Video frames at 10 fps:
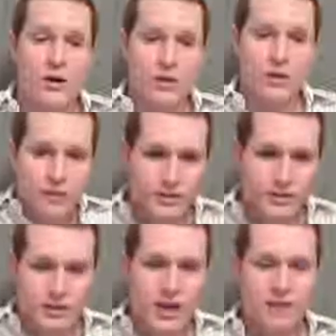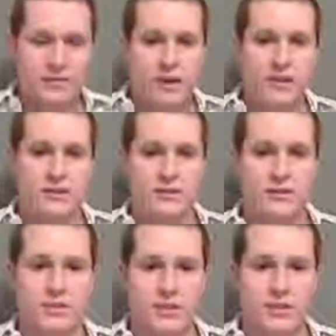Under this kind of
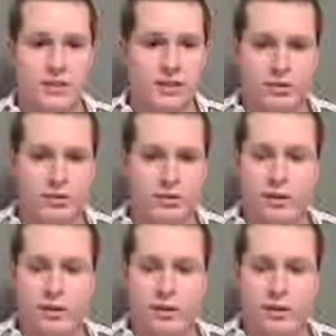ideal situation,